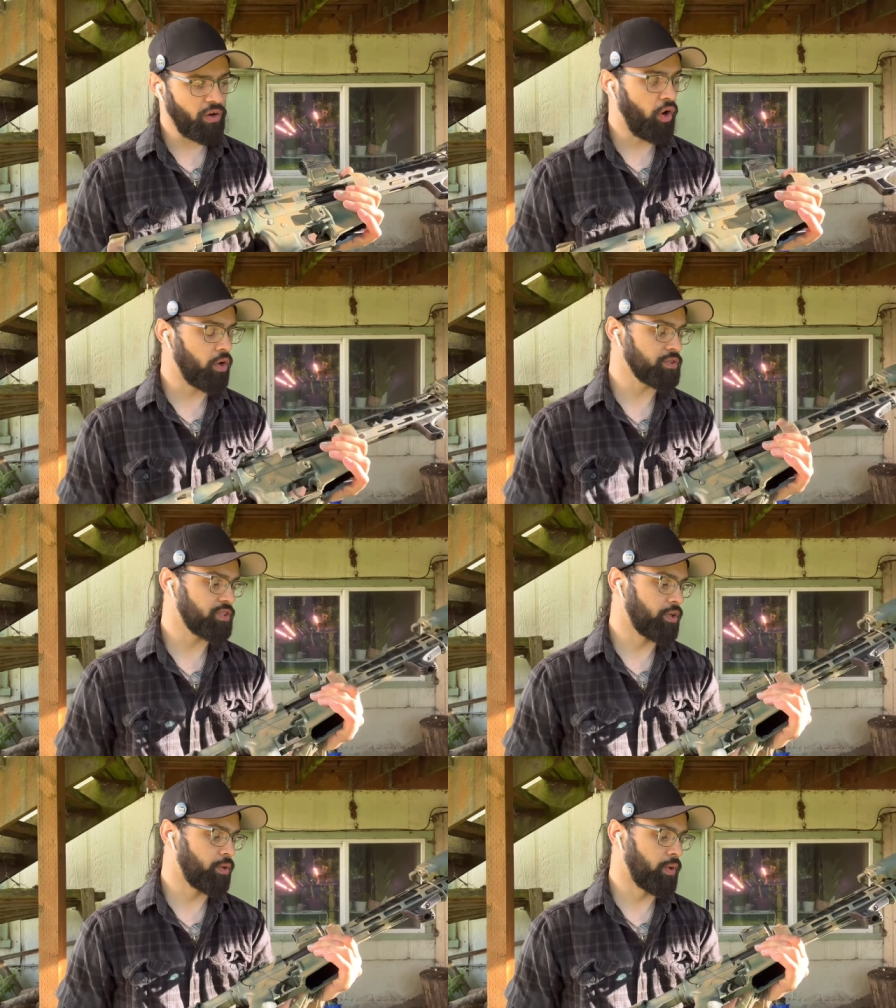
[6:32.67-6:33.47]

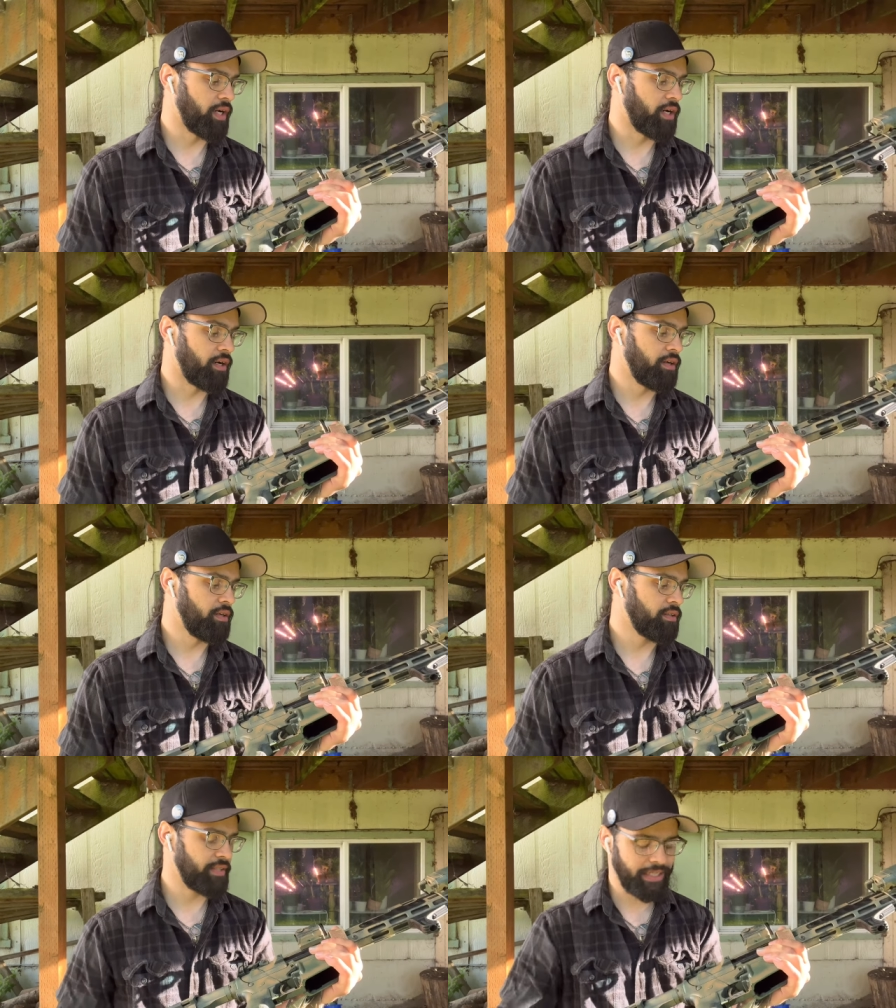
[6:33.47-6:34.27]
Also, uh,
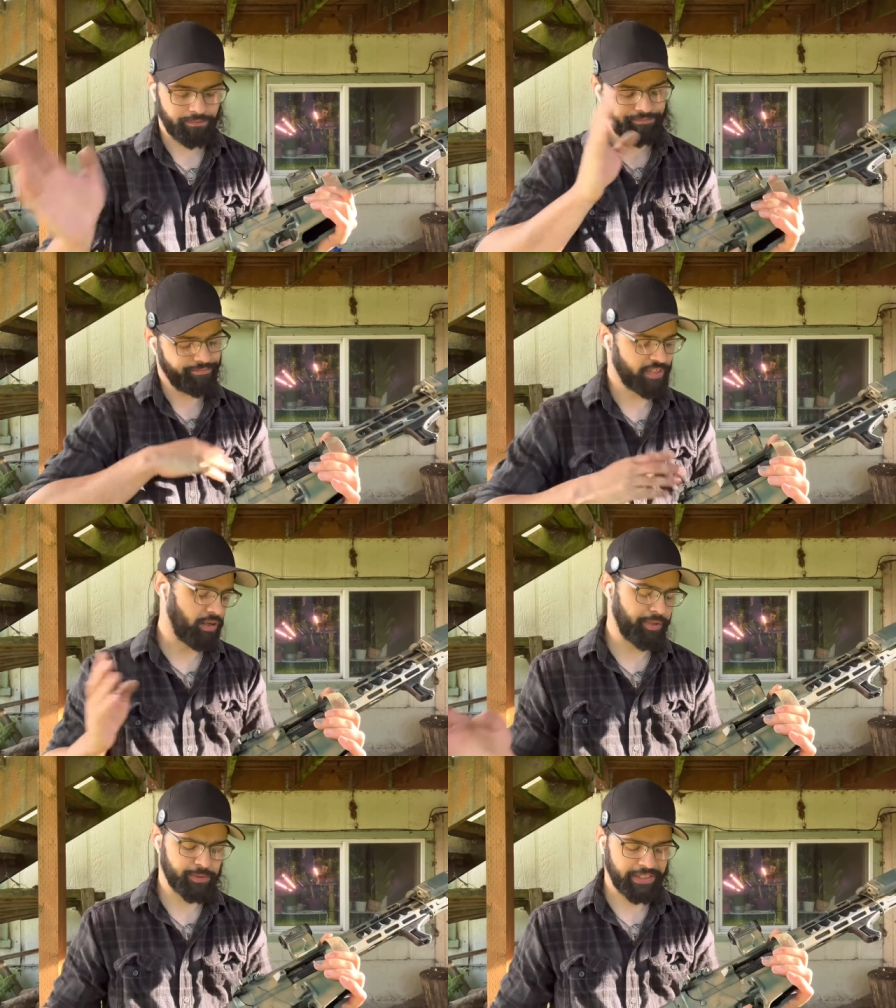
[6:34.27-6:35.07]

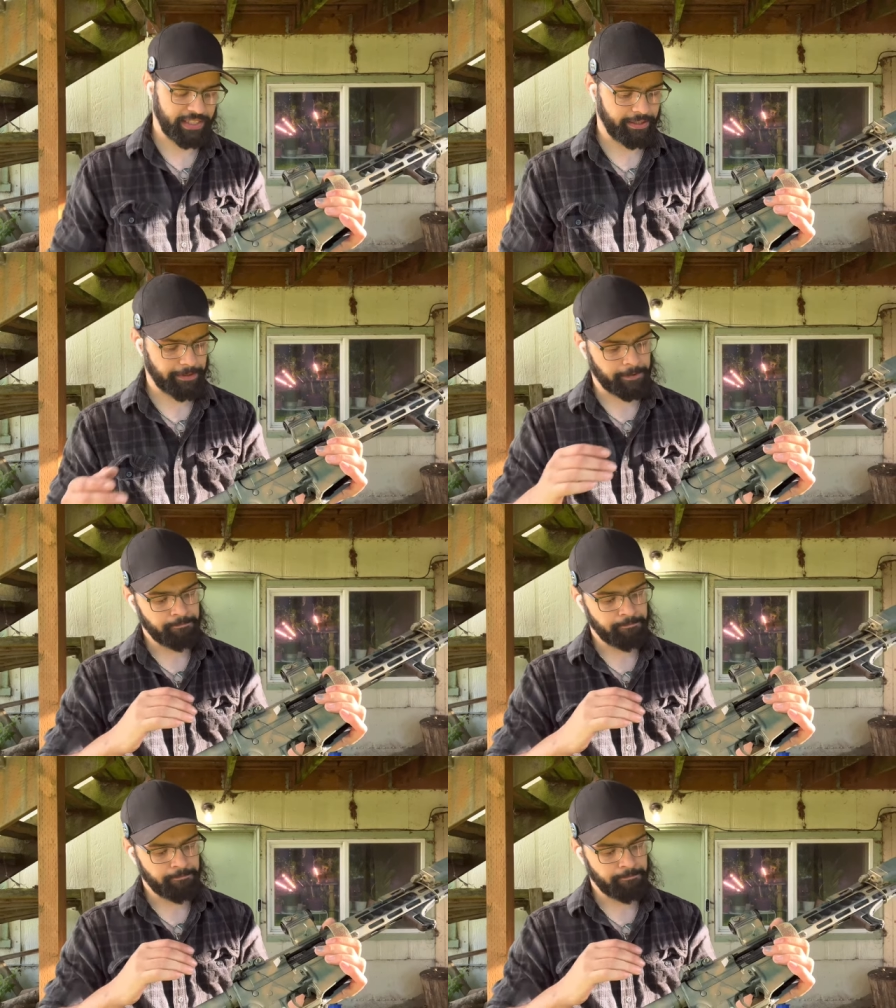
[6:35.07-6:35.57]
I'll bitch about that later.